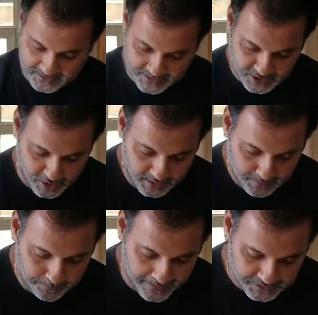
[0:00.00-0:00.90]
is called,
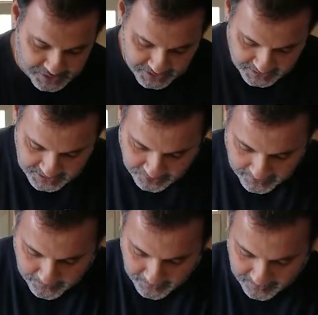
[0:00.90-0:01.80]
a bench
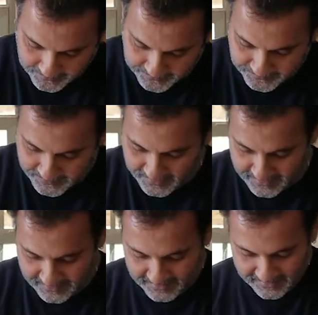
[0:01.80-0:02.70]
scraper.
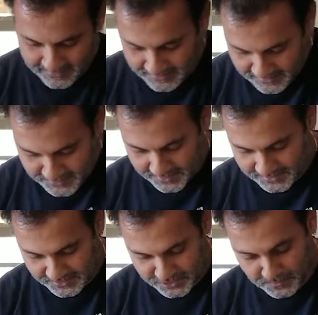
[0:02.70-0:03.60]

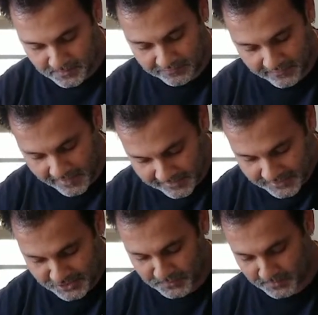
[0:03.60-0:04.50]
It's a super fun
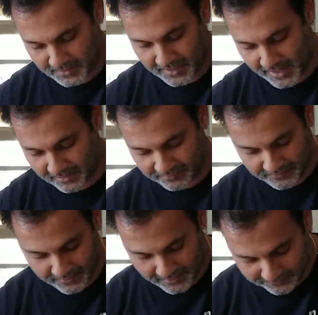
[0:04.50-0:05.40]
and super kind
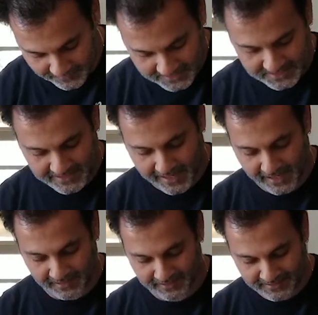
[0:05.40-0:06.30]
of
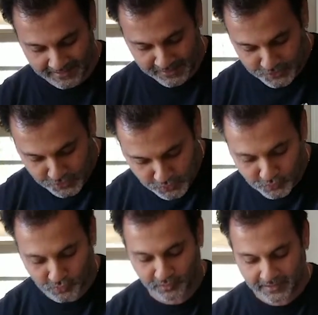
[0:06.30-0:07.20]
versatile
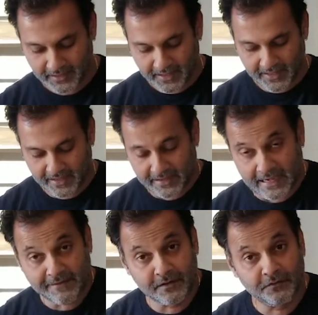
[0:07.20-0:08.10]
tool,
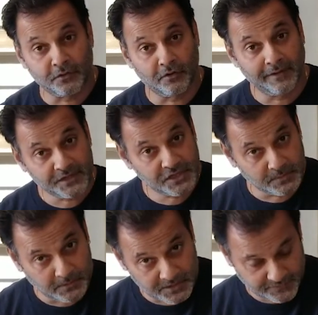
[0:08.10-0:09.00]
even for
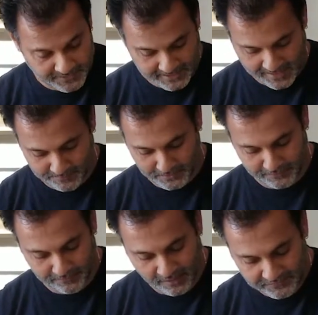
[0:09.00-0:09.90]
vegetables, for example.
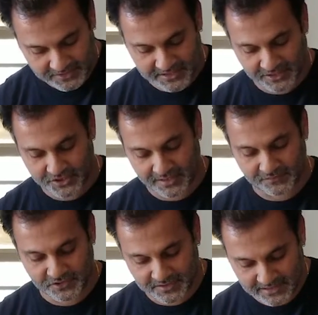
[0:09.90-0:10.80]
You've often seen
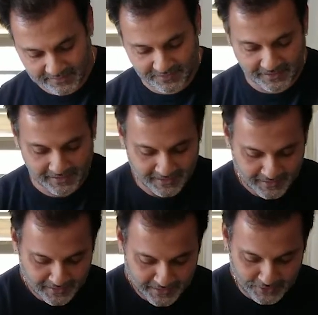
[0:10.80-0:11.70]
chefs on TV
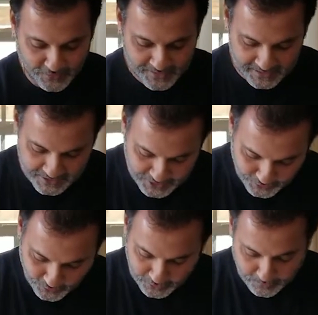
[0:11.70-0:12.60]
use this
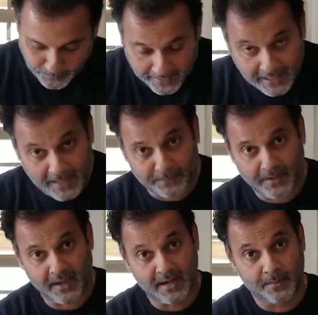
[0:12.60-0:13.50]
tool to pick
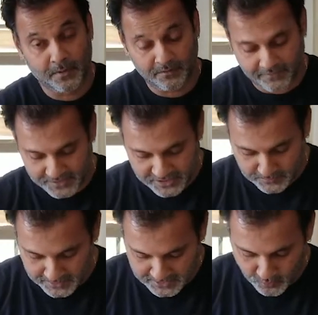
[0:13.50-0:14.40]
up a number of
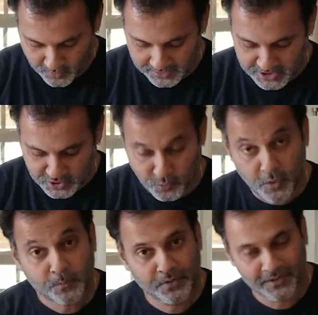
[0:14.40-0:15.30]
vegetables in one swoop